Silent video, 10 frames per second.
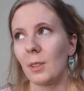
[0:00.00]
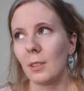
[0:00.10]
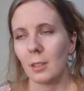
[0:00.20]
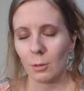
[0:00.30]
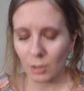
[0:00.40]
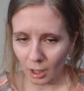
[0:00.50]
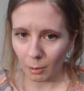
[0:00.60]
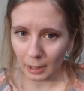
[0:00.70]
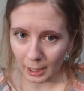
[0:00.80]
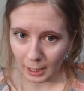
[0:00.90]
So
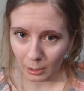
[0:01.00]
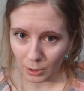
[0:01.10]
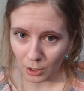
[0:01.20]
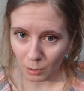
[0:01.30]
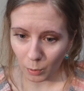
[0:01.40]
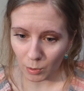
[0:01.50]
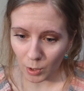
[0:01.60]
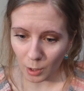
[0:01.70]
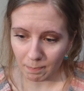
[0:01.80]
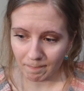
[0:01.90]
start with The Lion, the Witch, and the
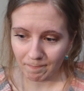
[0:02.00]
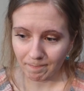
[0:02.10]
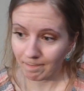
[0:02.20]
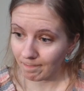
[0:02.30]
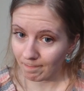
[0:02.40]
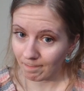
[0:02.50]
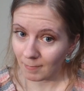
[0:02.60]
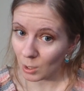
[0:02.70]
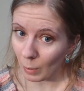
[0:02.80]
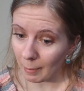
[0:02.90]
Wardrobe.
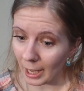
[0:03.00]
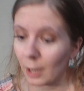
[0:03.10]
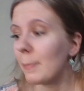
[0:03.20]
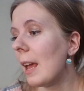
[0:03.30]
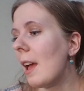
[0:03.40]
It's way better.